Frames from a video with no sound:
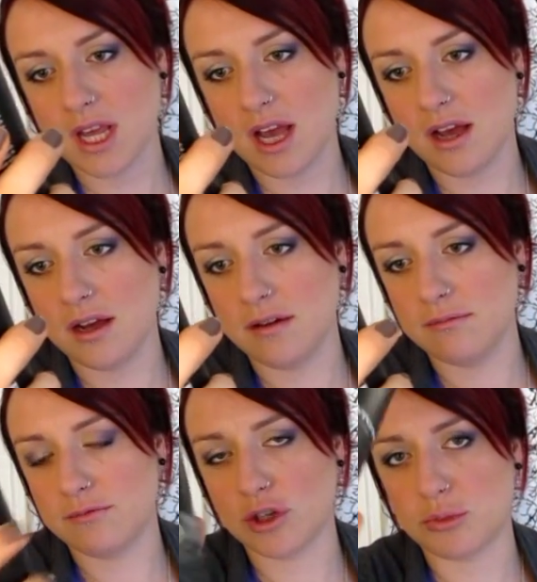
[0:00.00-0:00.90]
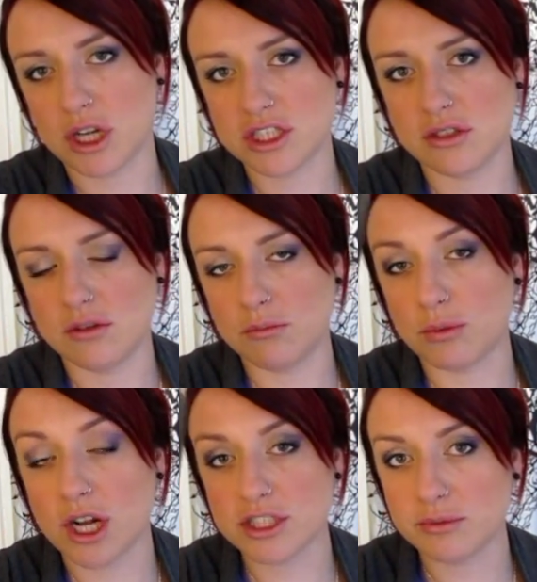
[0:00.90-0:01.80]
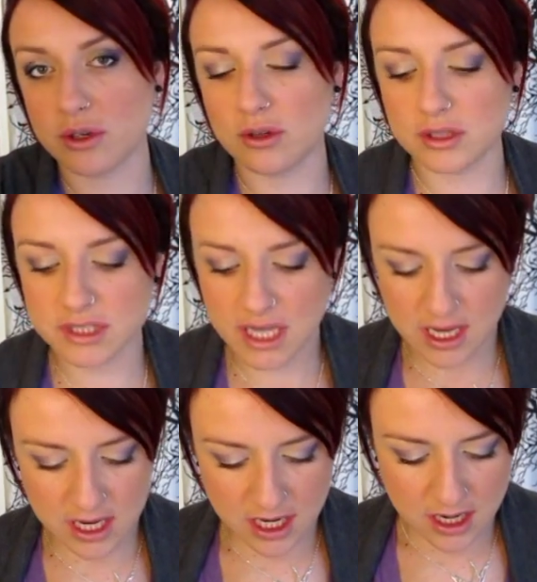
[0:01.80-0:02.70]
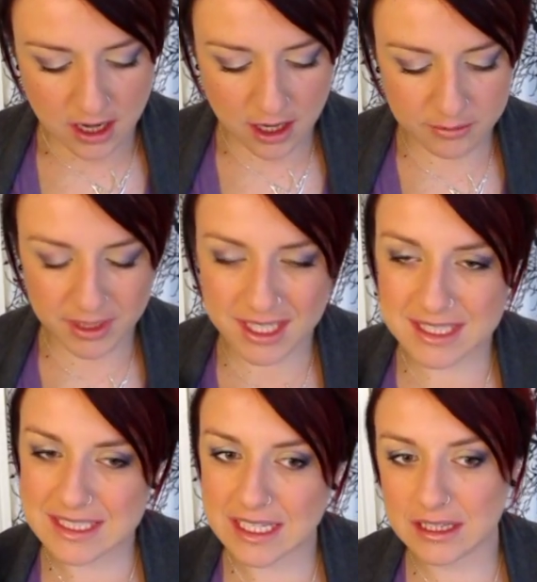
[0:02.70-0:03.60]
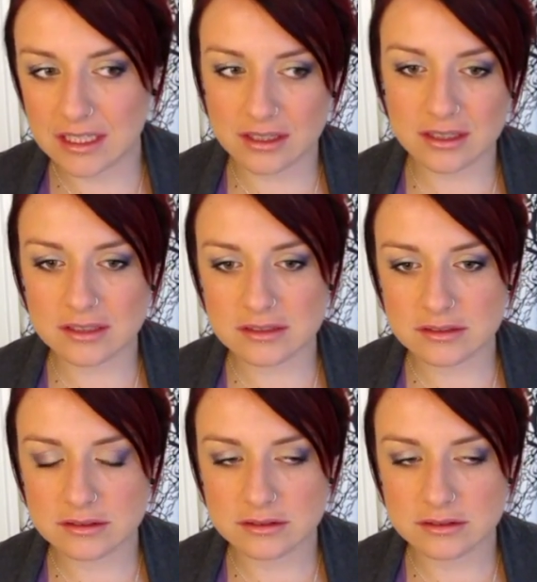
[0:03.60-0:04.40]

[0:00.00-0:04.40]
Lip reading: for brushable hold. It's a little